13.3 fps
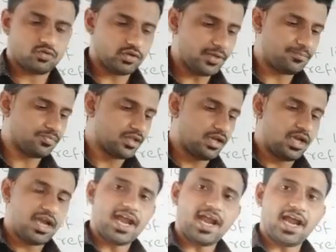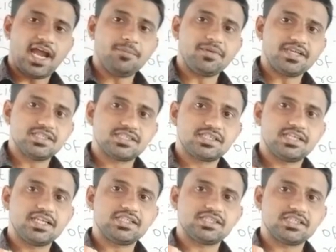Okay, I am
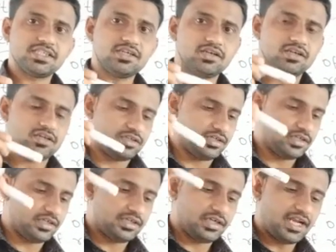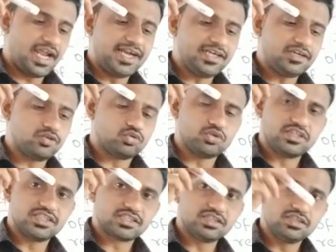incidencing light to
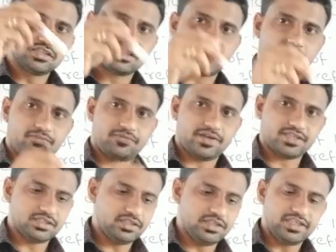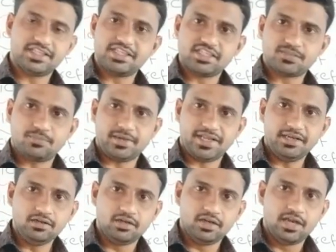this surface in this
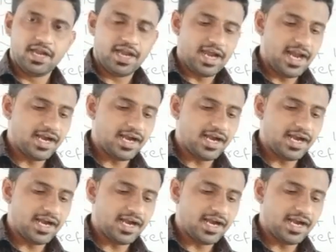plane,